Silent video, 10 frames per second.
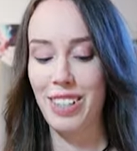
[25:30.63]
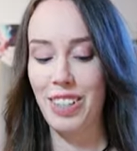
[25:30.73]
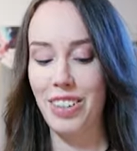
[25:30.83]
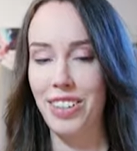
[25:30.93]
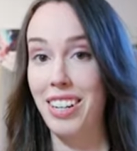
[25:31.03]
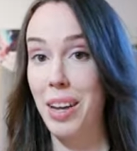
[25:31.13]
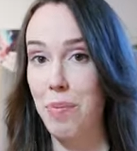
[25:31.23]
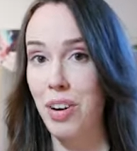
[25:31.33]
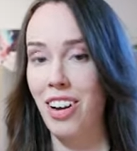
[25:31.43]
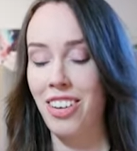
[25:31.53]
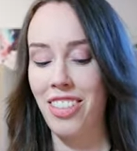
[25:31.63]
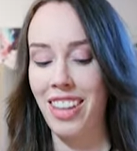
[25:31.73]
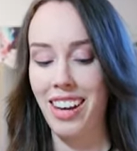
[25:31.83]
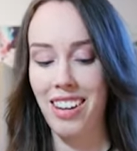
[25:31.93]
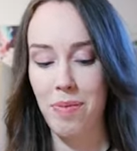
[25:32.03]
so keep an eye
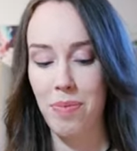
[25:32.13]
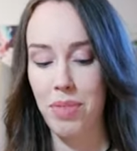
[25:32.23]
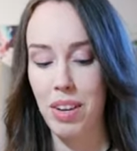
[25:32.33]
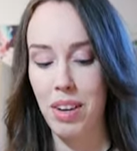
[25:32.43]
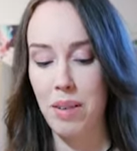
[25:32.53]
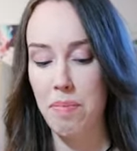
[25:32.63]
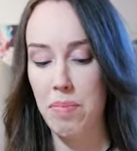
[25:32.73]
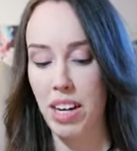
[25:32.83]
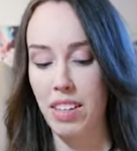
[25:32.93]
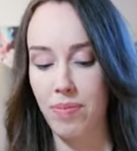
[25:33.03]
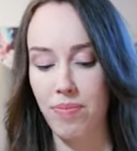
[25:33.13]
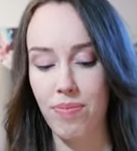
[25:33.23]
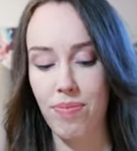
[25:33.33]
on that. But